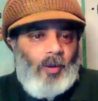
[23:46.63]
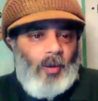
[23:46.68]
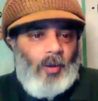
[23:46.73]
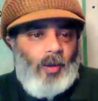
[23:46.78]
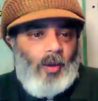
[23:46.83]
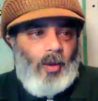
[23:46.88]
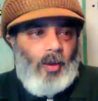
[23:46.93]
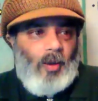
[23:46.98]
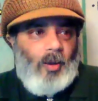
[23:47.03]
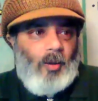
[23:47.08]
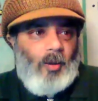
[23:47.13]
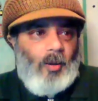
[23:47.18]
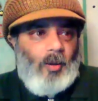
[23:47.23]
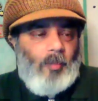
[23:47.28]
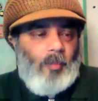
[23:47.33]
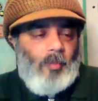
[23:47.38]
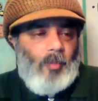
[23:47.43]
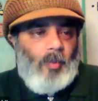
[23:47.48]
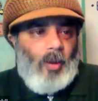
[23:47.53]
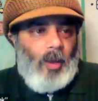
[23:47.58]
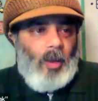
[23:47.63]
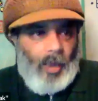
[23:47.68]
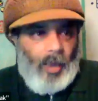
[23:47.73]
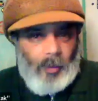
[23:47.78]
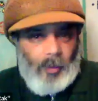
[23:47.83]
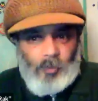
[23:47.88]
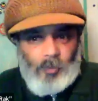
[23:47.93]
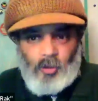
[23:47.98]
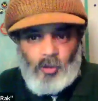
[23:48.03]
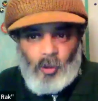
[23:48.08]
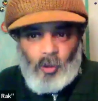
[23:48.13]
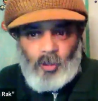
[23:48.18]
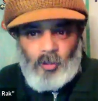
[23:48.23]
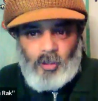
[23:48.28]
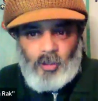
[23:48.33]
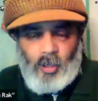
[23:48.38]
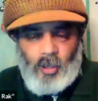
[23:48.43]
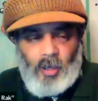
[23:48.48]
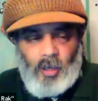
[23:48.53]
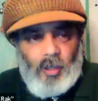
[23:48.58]
um happy to
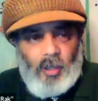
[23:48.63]
answer that,